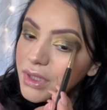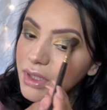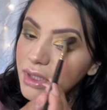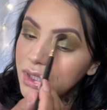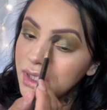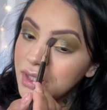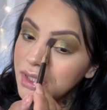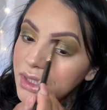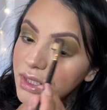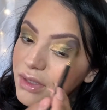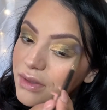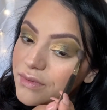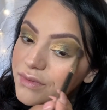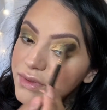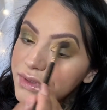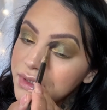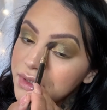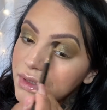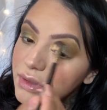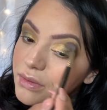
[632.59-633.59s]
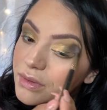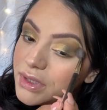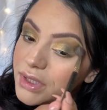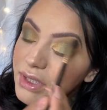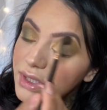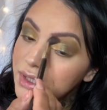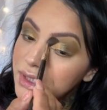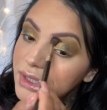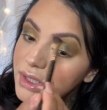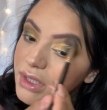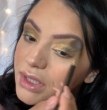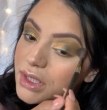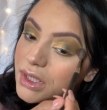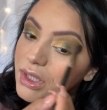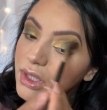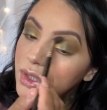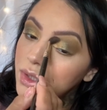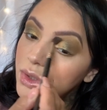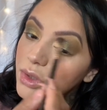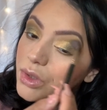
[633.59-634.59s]
I love to go in
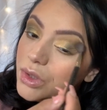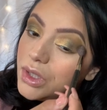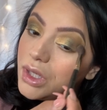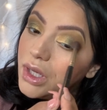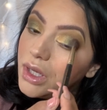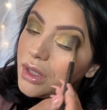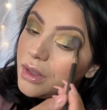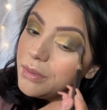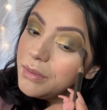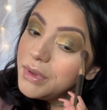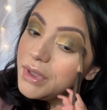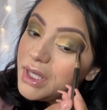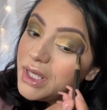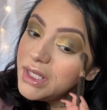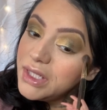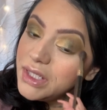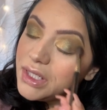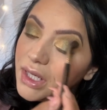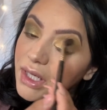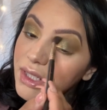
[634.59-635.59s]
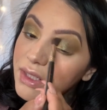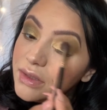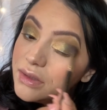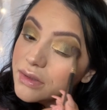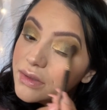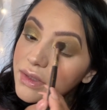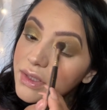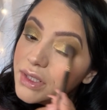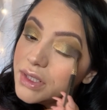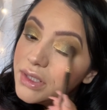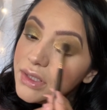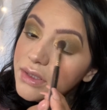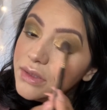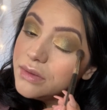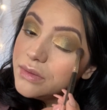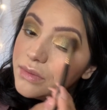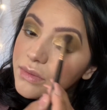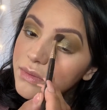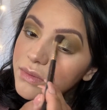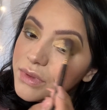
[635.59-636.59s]
any eye look that I
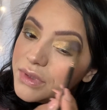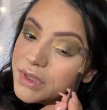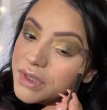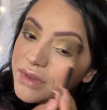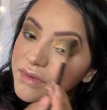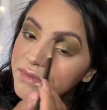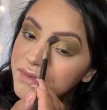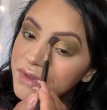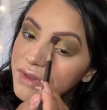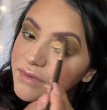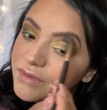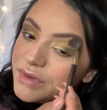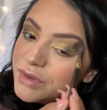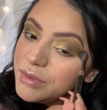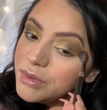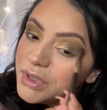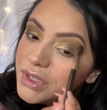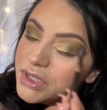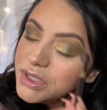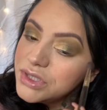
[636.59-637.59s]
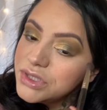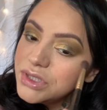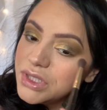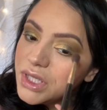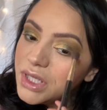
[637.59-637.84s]
do with a fluffy brush